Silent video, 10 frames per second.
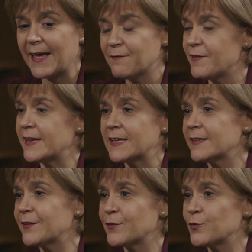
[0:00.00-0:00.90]
it very
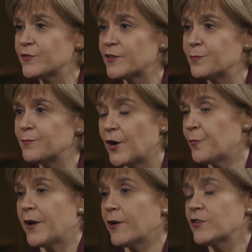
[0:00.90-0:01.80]
clear that those are our
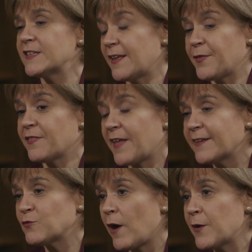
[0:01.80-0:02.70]
priorities. I think
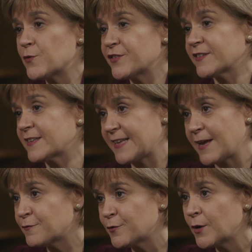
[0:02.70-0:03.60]
that's why we're
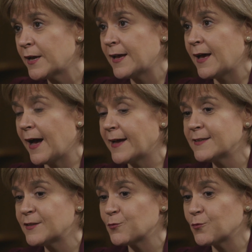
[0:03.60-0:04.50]
successful
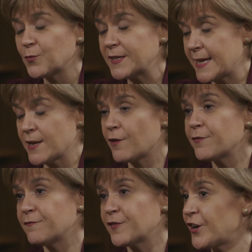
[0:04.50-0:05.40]
and we take
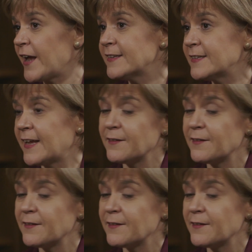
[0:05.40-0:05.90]
nothing for granted.